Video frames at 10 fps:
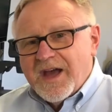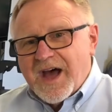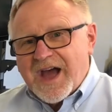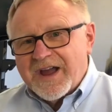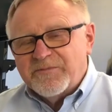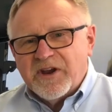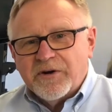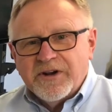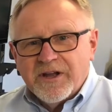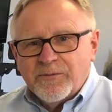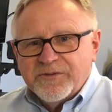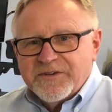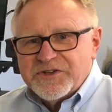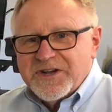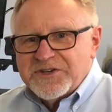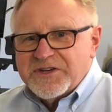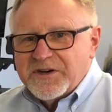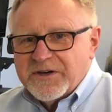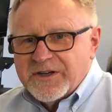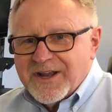Hi, I'm Gary Elm with Vision
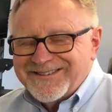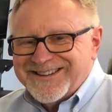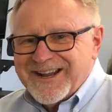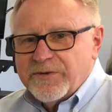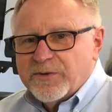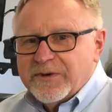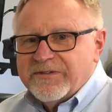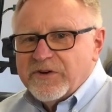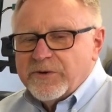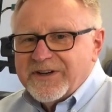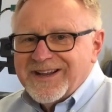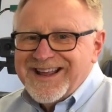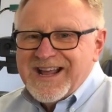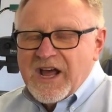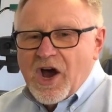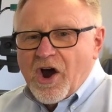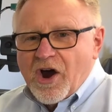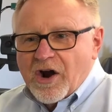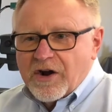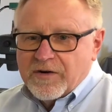Engineering, and today we're reviewing
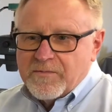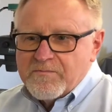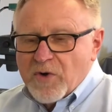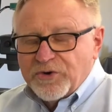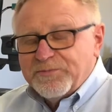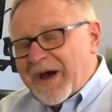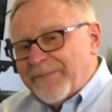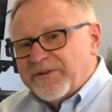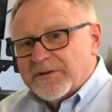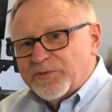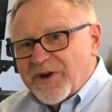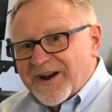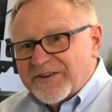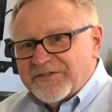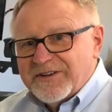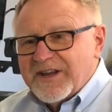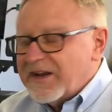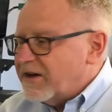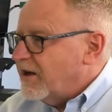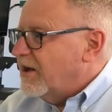our most popular products to
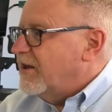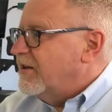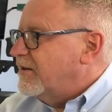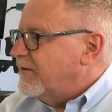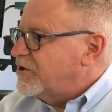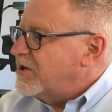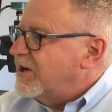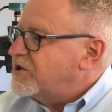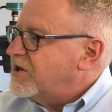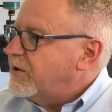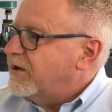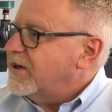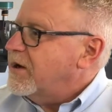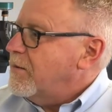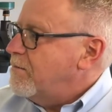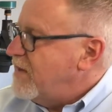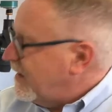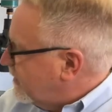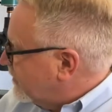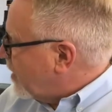date, the Vision Engineering
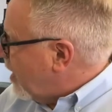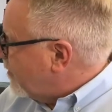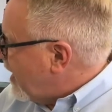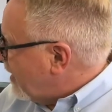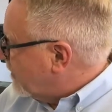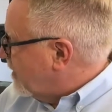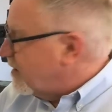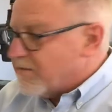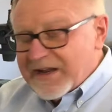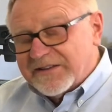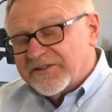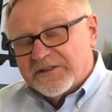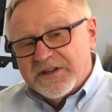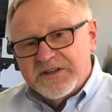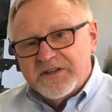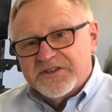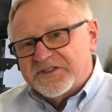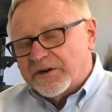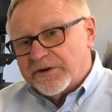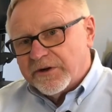Mantis Compact and Mantis Elite
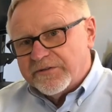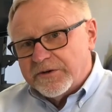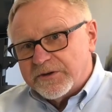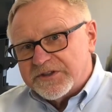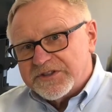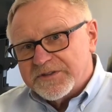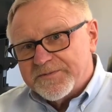stereo viewers.